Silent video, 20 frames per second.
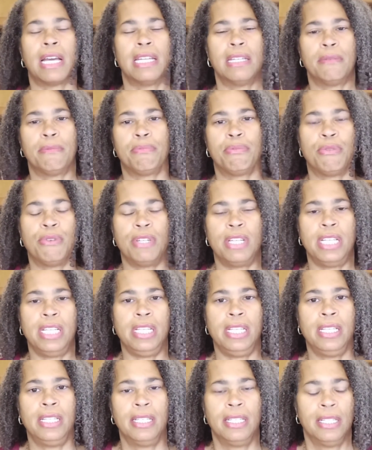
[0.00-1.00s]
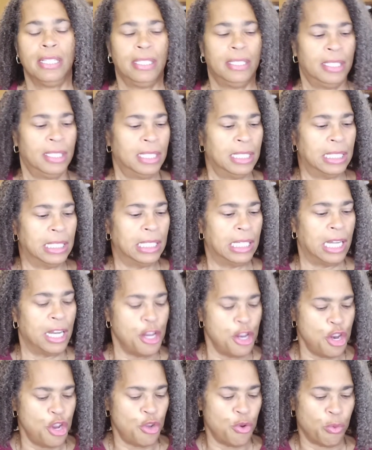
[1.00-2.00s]
kind of pretty
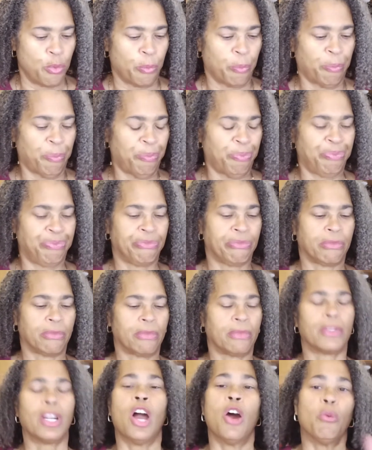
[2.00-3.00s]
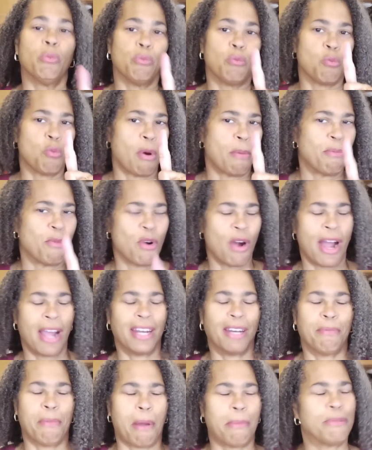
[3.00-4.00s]
new. Oh, one more
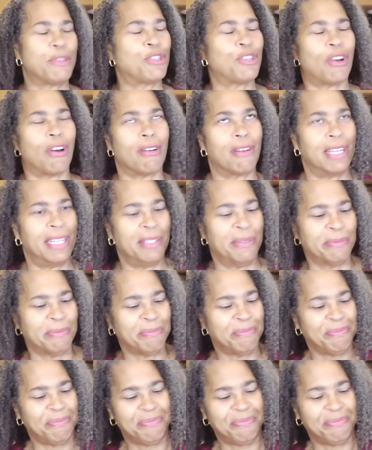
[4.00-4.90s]
item, I'm sorry.